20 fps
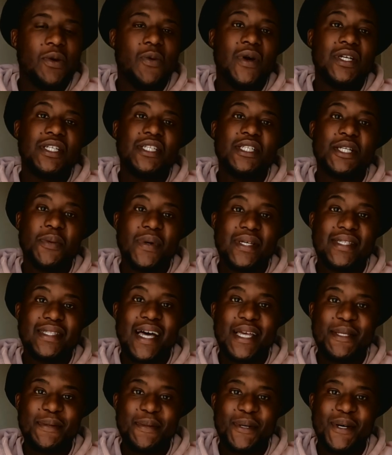Washington was
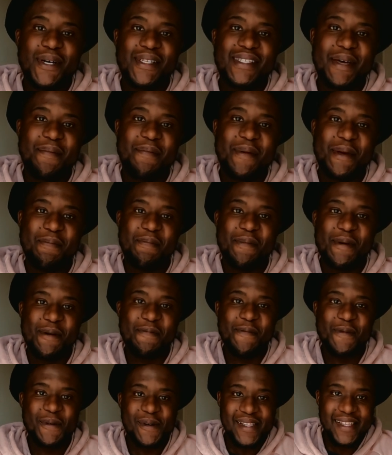nice because I met
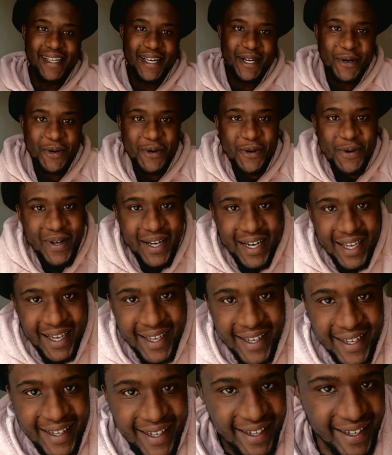people there who,
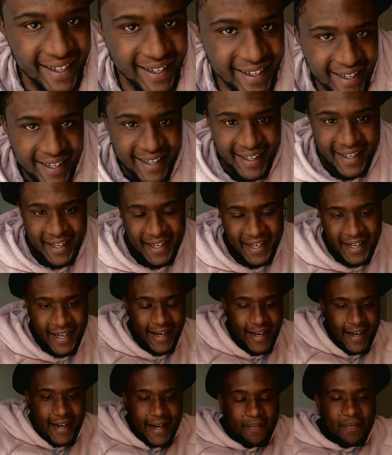like,
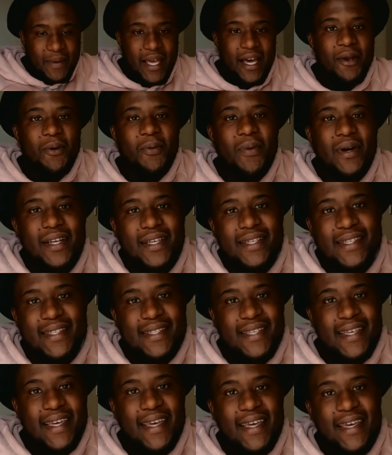I don't want to
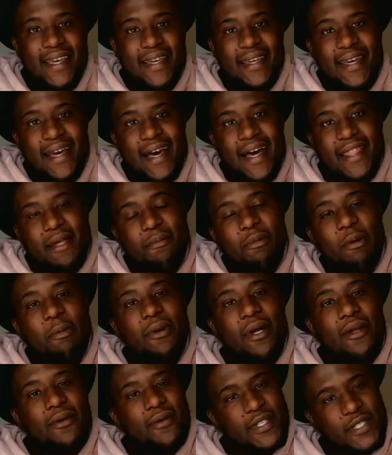say other
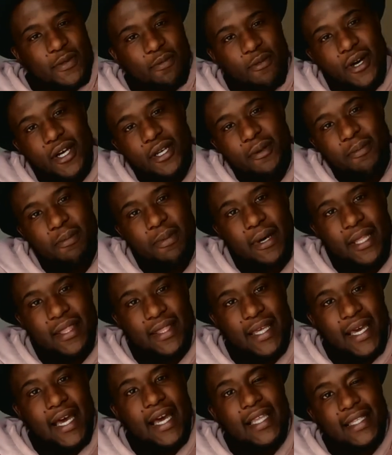people are not smart,
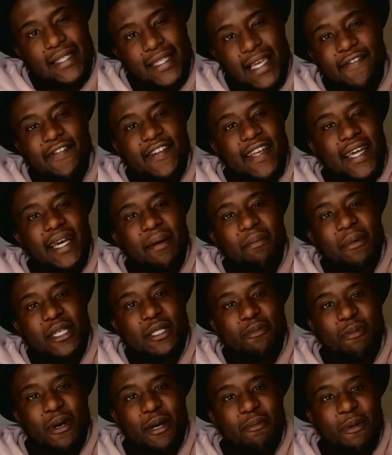but there I feel like I
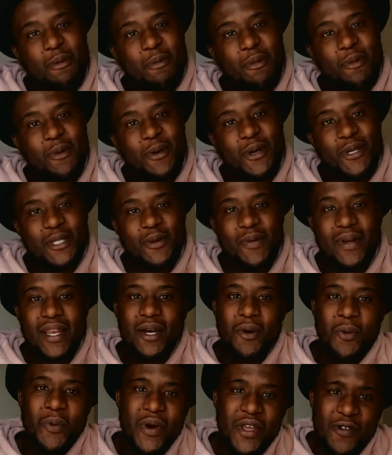met smart people because they were
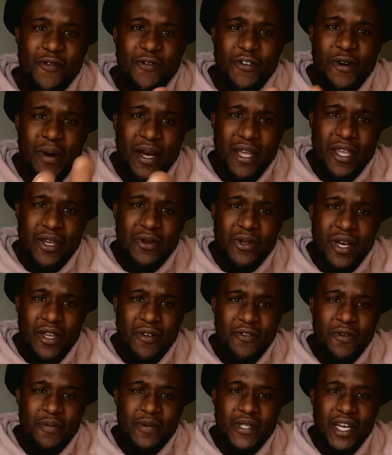like, "Where are you from? Are you
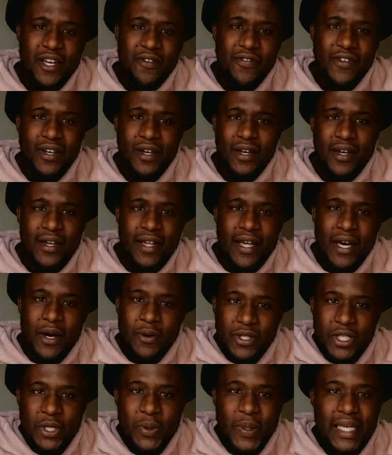from South Africa?
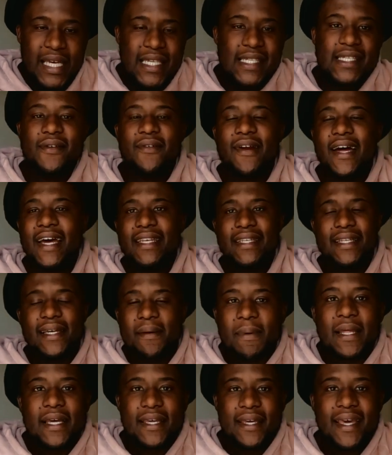Did we get it right?"
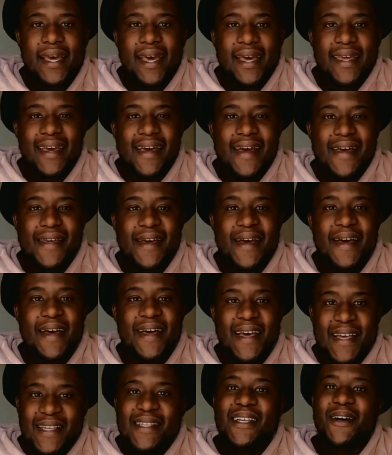I'm like, yeah.
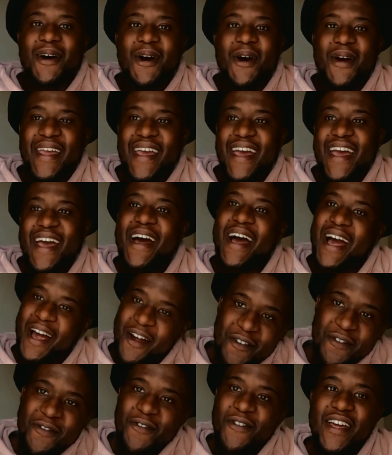Like, oh yeah, I
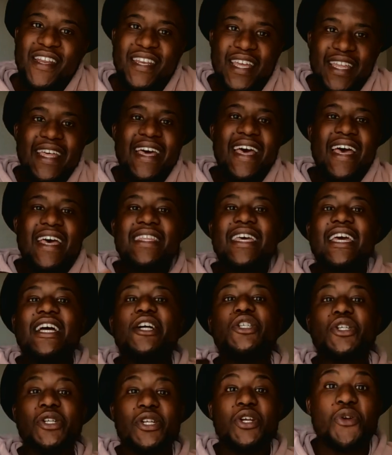have a friend. And they
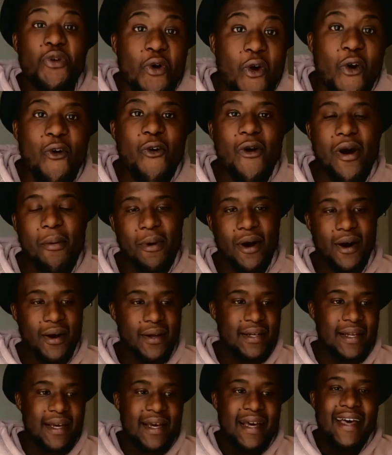actually know
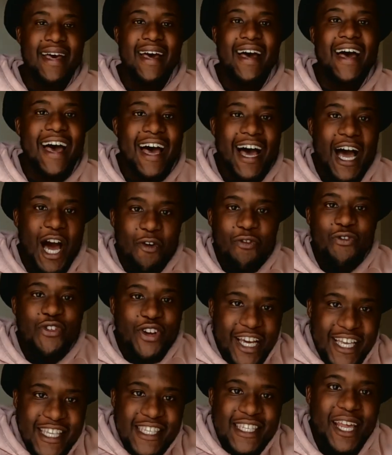about
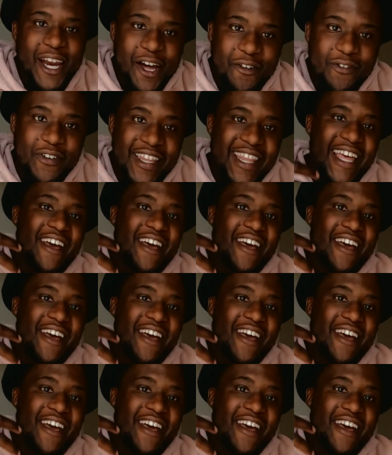Africa and South Africa.